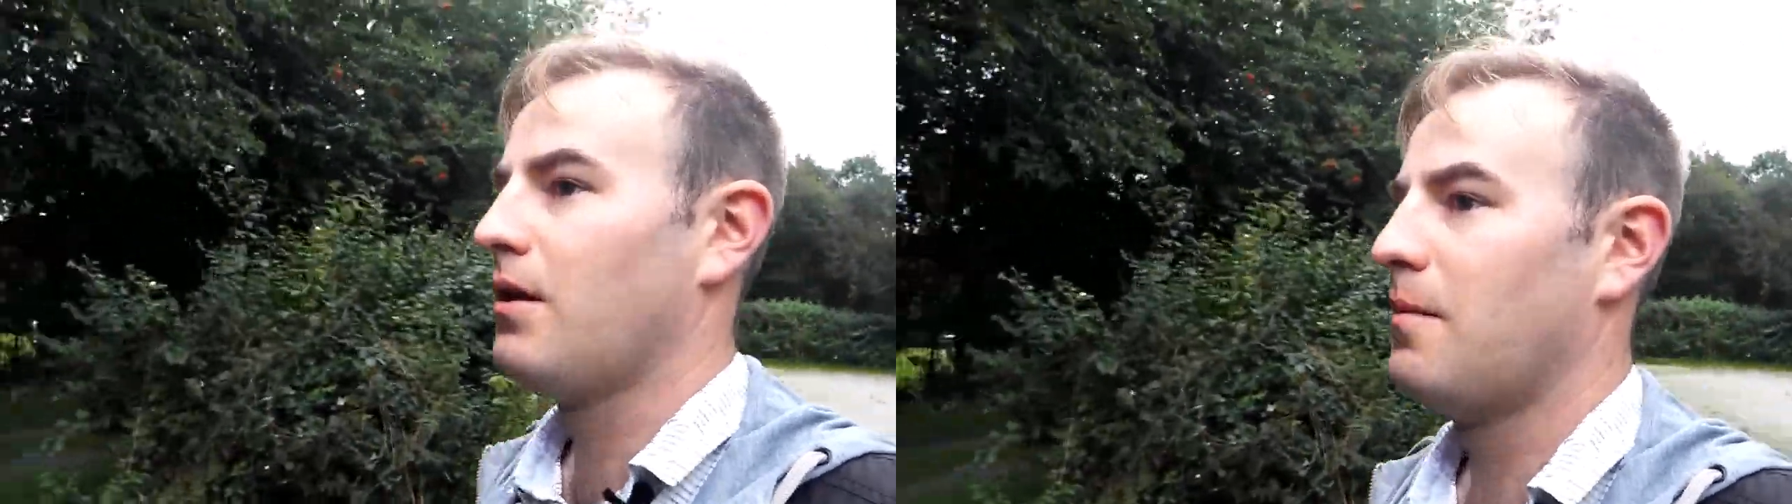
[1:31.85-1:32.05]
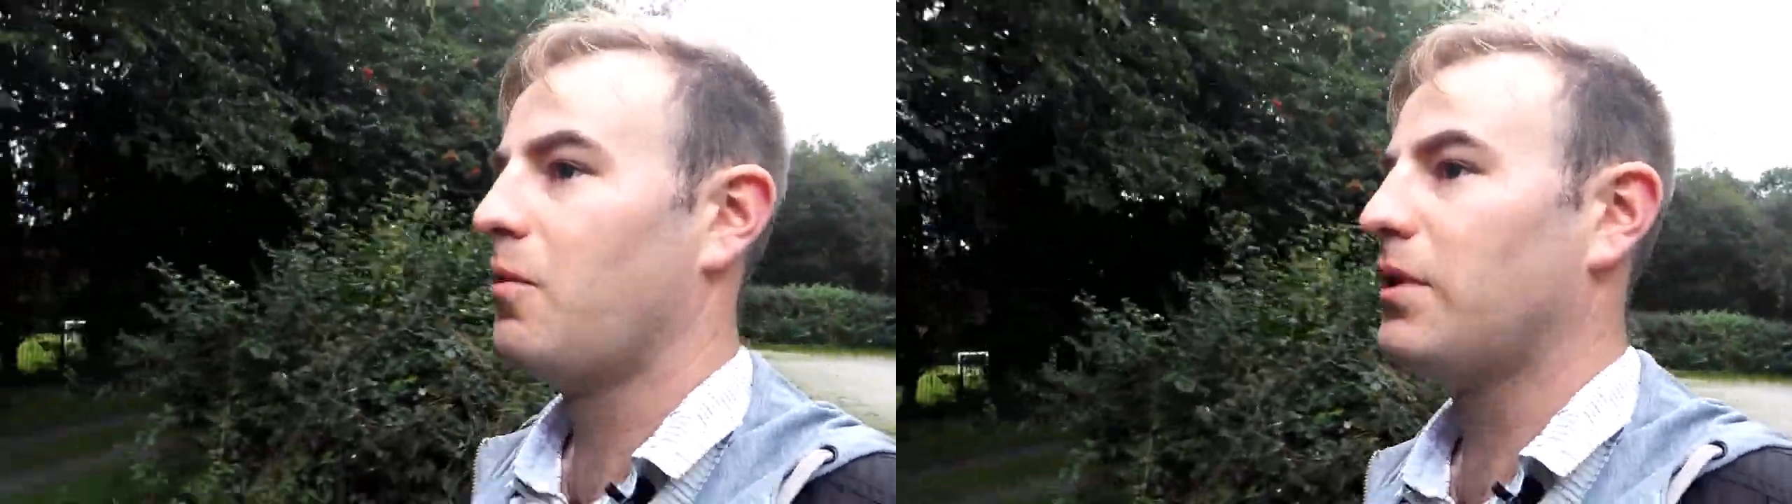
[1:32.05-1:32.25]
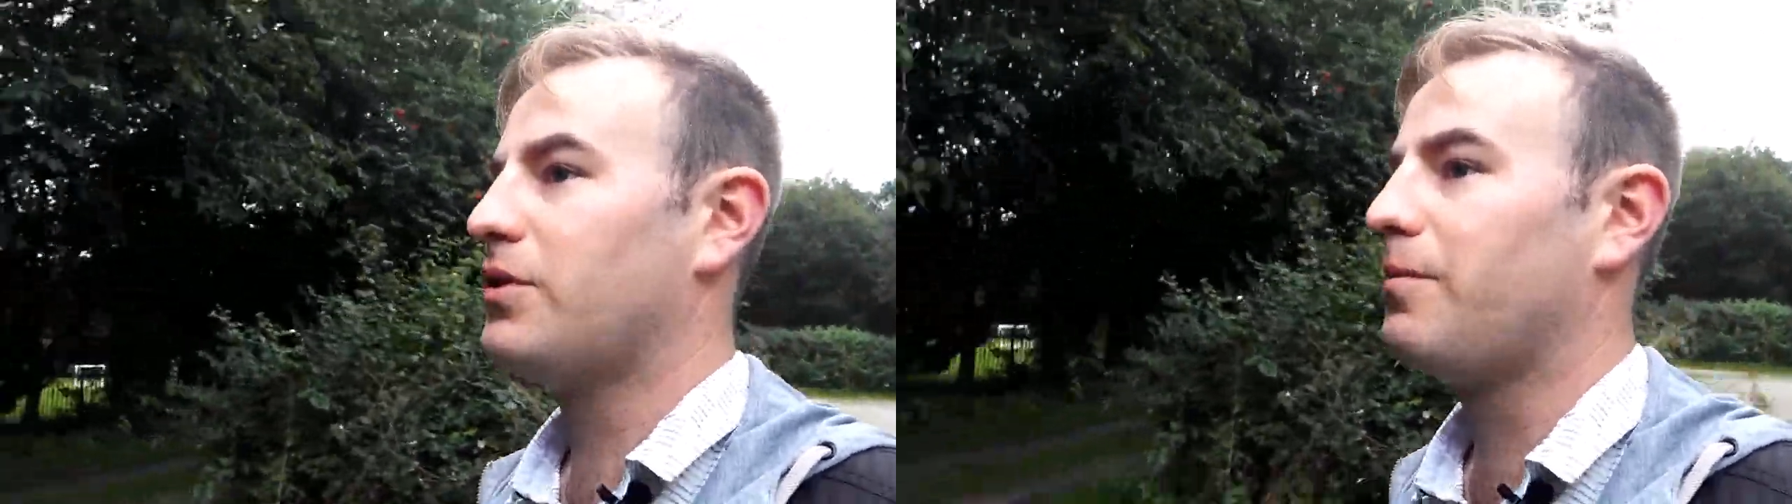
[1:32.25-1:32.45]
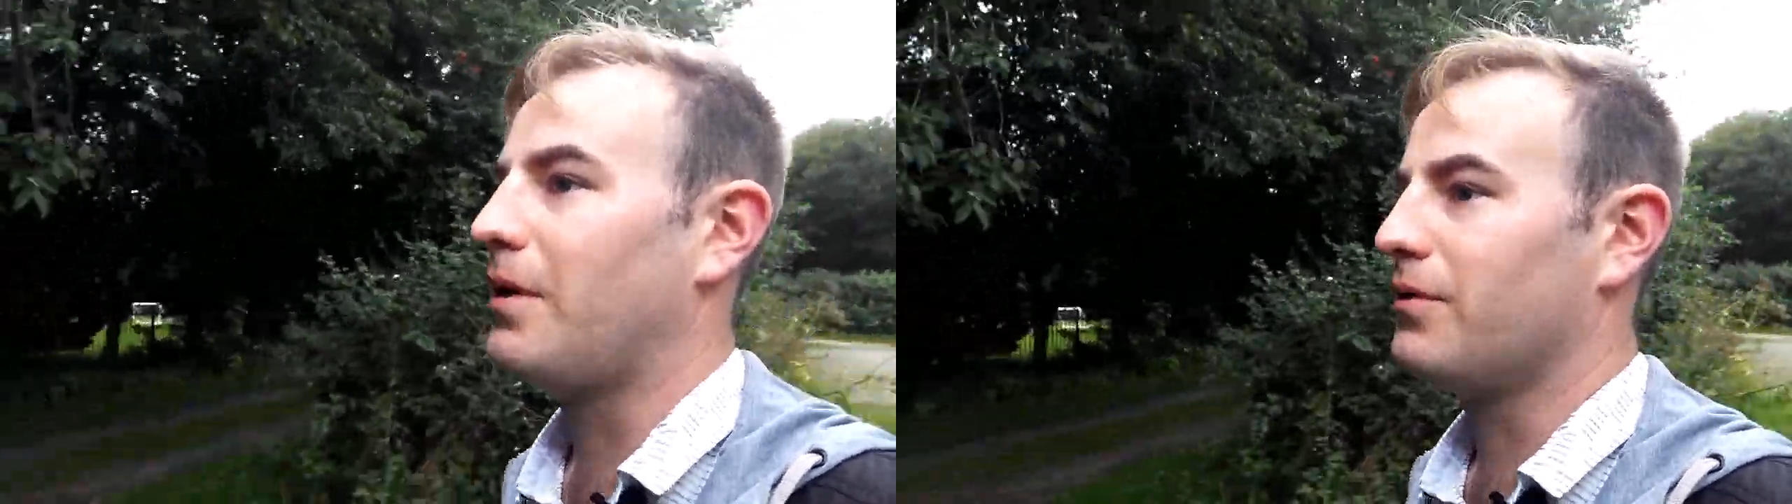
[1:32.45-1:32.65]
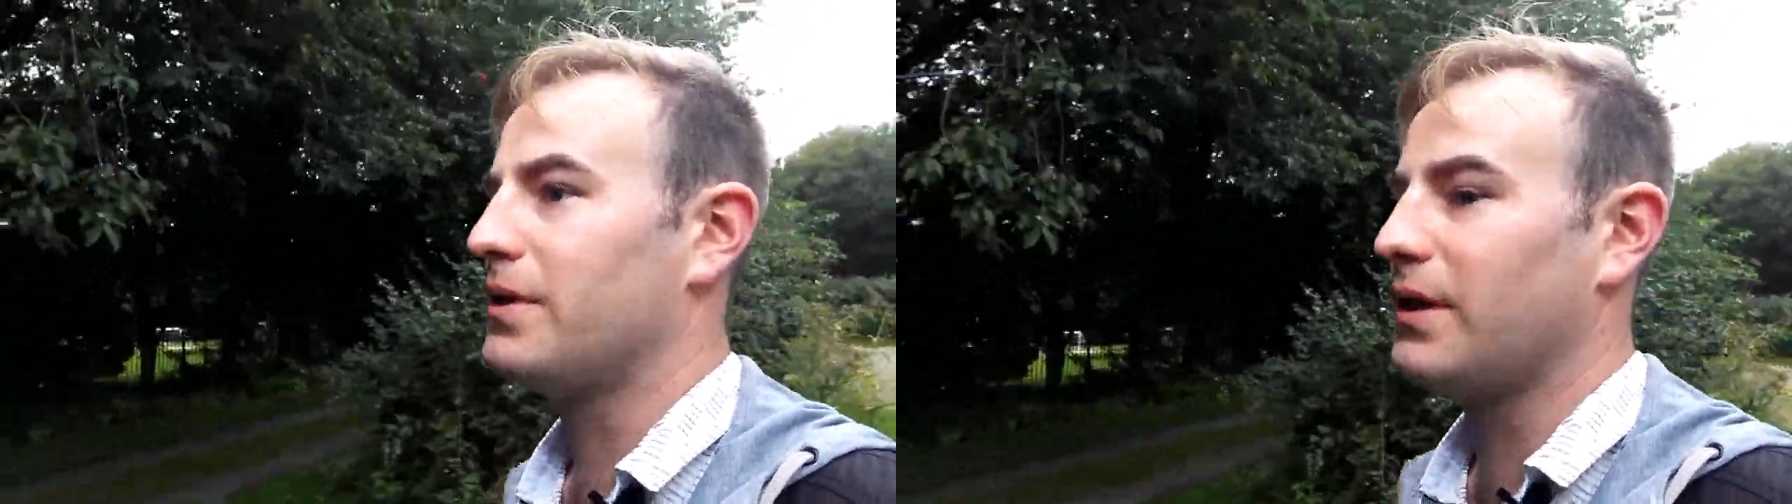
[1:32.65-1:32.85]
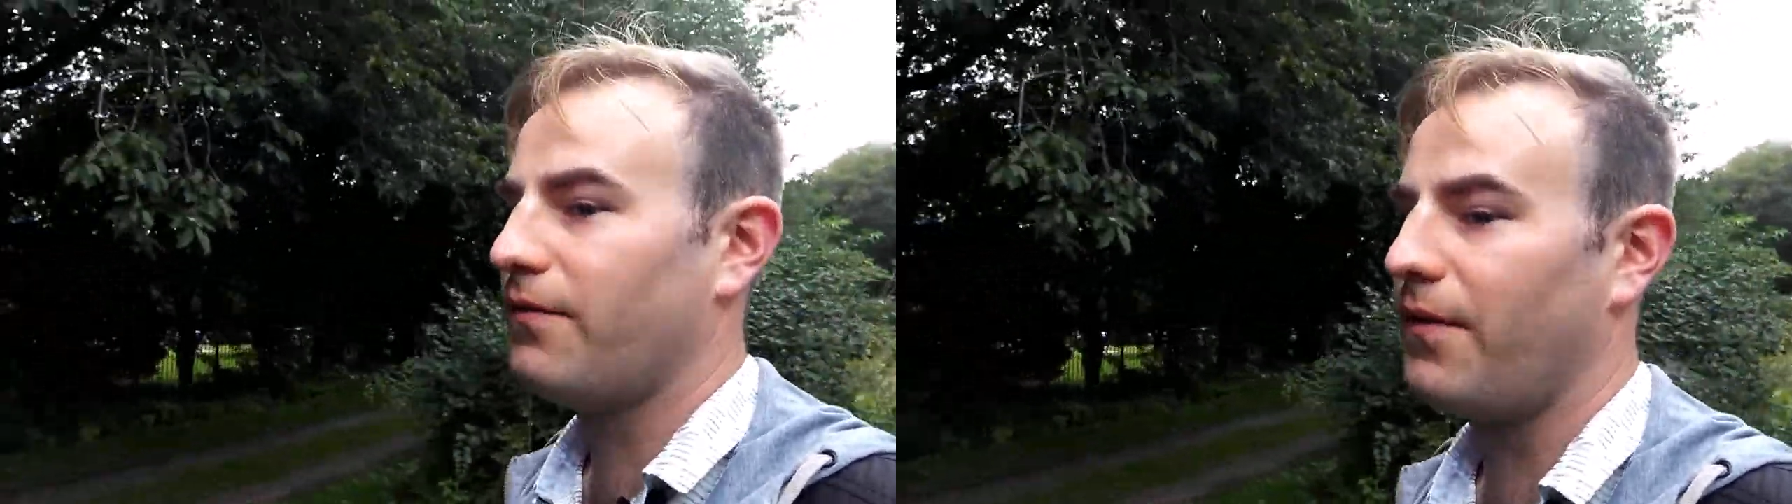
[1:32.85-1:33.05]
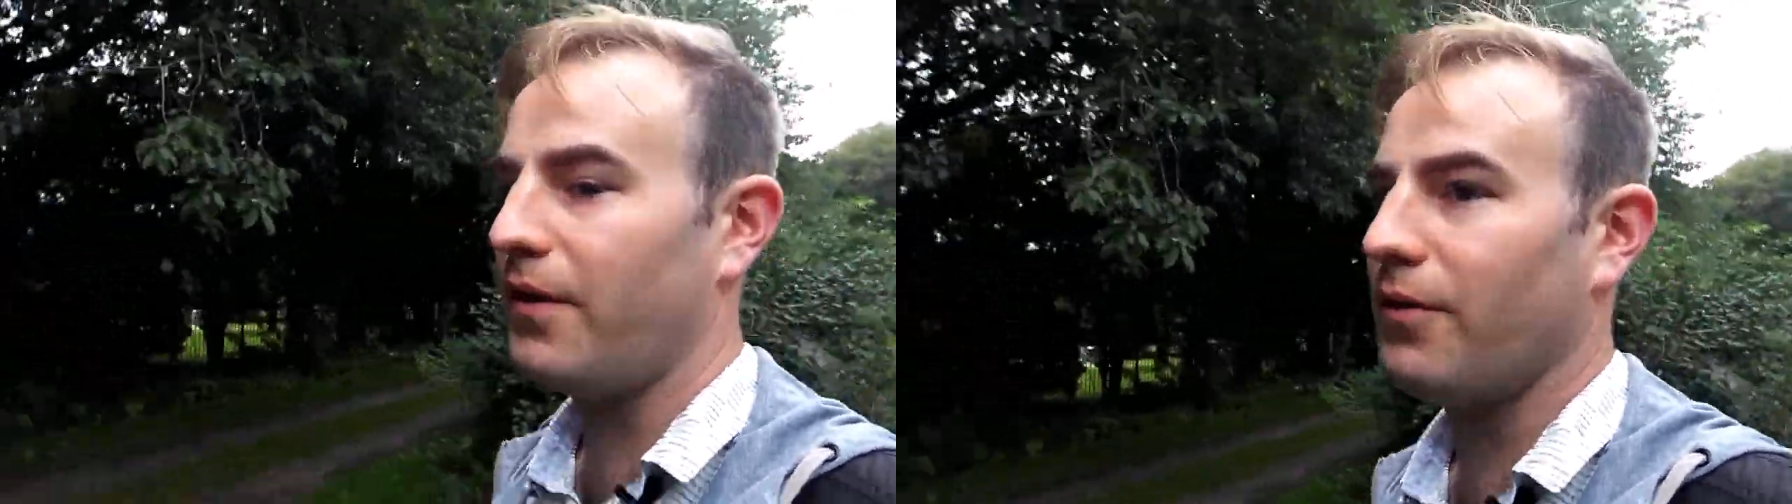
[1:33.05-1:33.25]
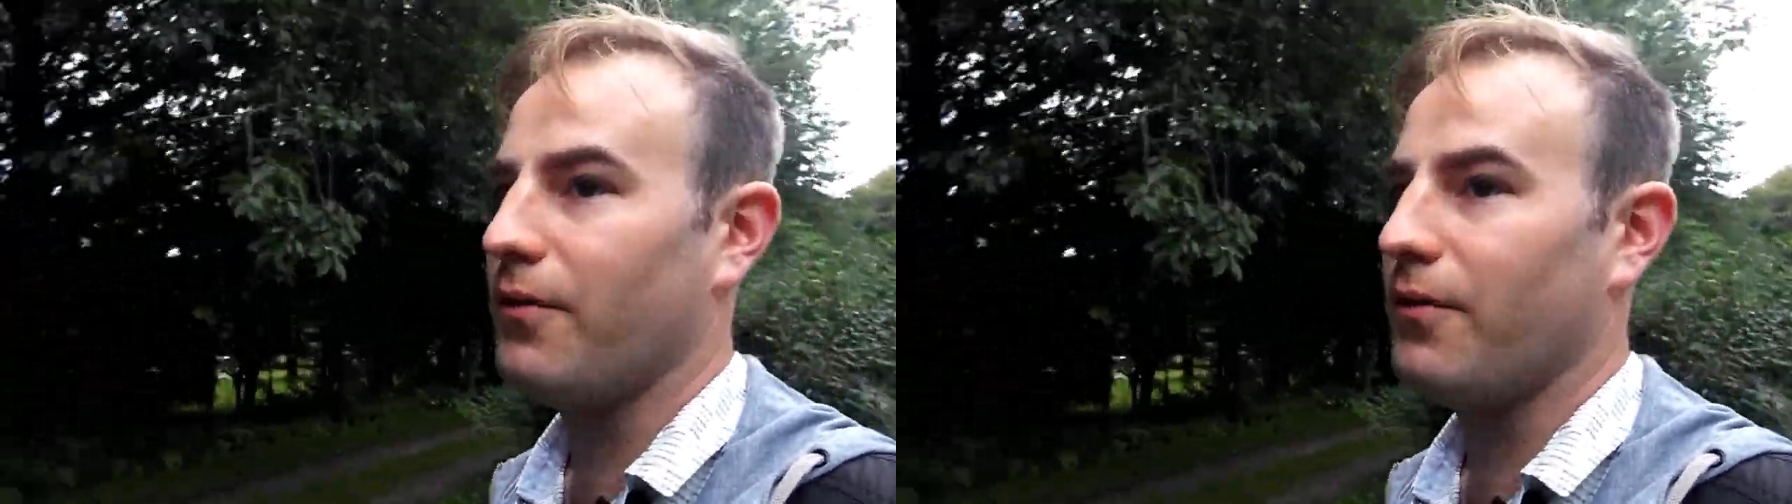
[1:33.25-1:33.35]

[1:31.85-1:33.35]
But we should be able to see the front of